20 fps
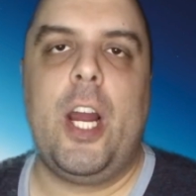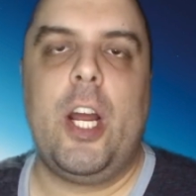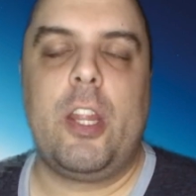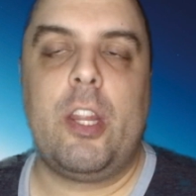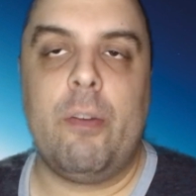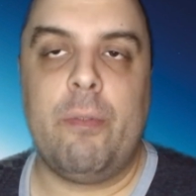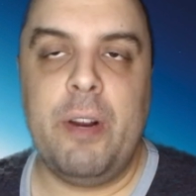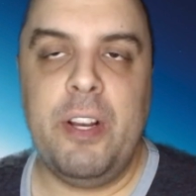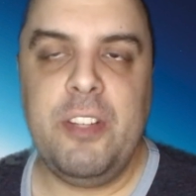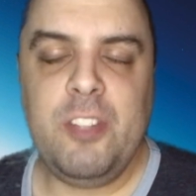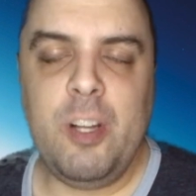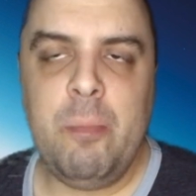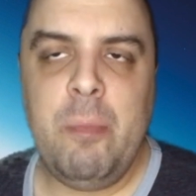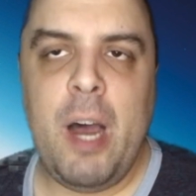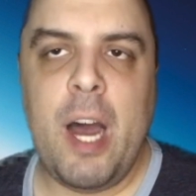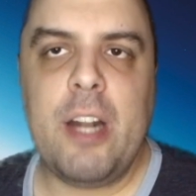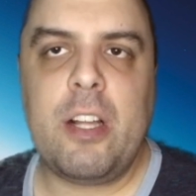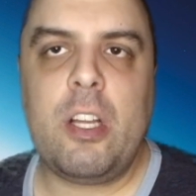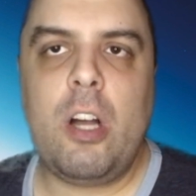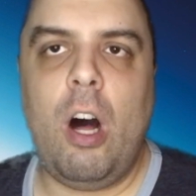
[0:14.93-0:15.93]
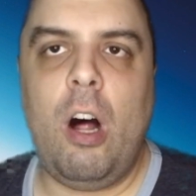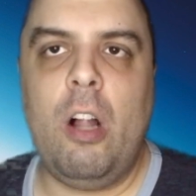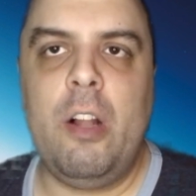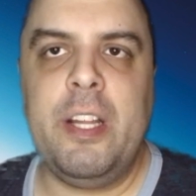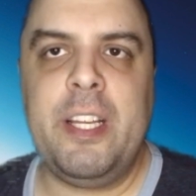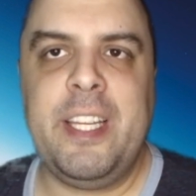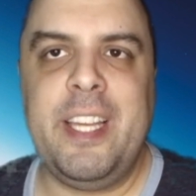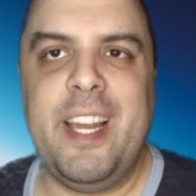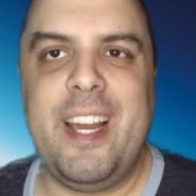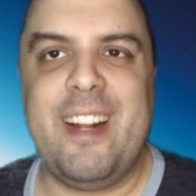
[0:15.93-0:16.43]
The reason I'm not
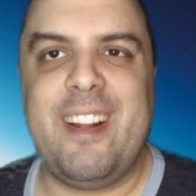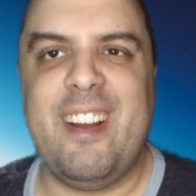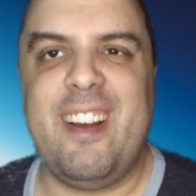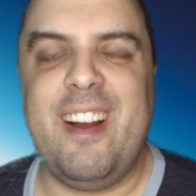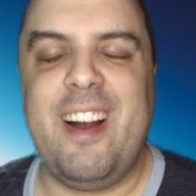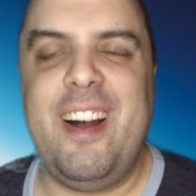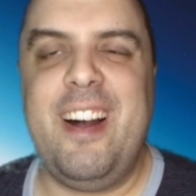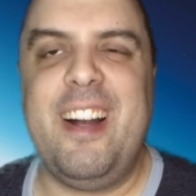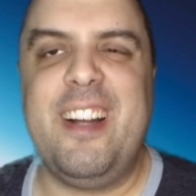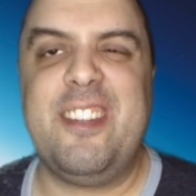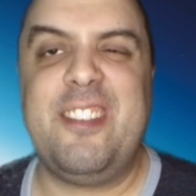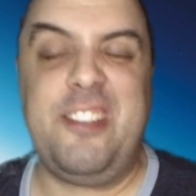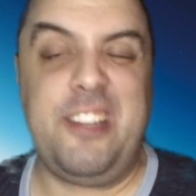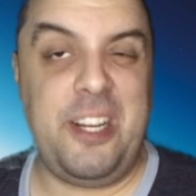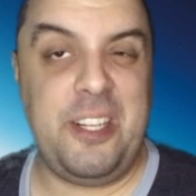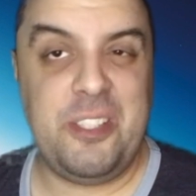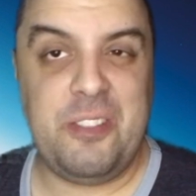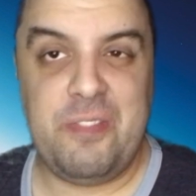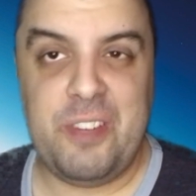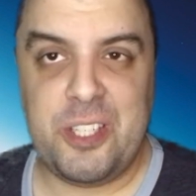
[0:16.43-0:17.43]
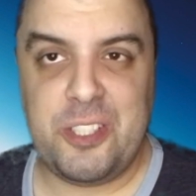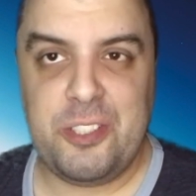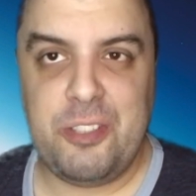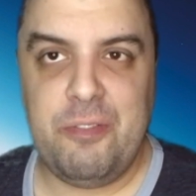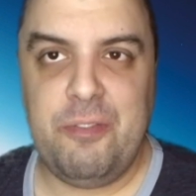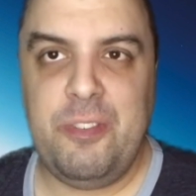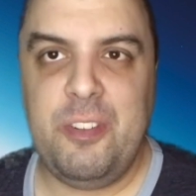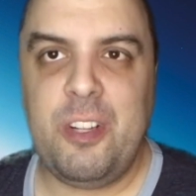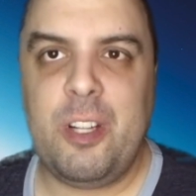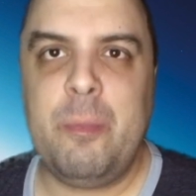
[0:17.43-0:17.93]
calling it a science fiction
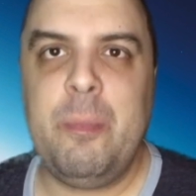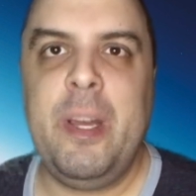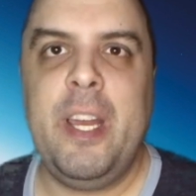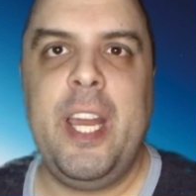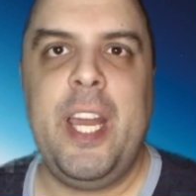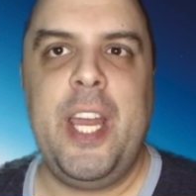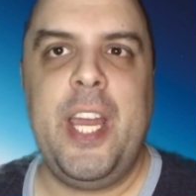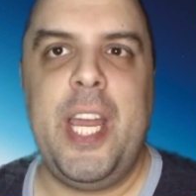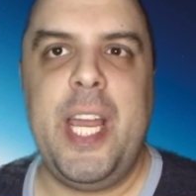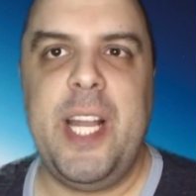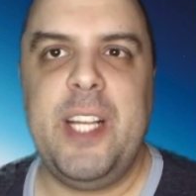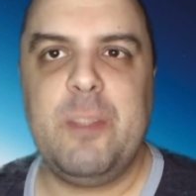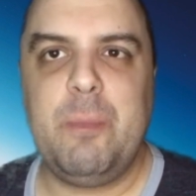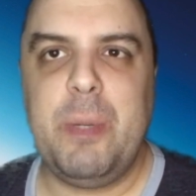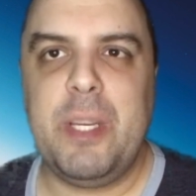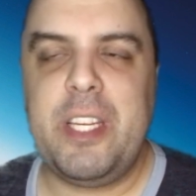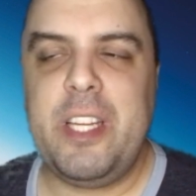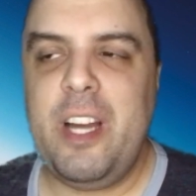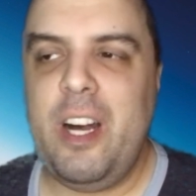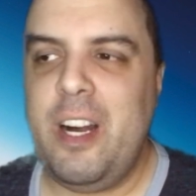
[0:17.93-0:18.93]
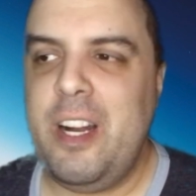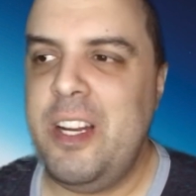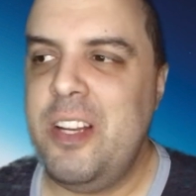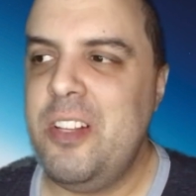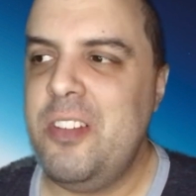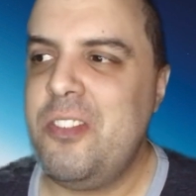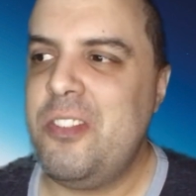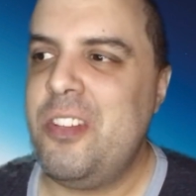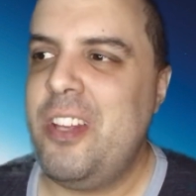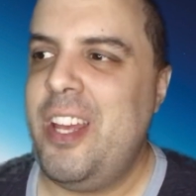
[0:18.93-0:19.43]
film is
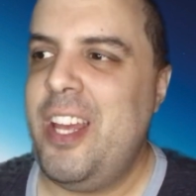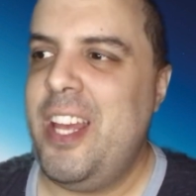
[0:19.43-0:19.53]
because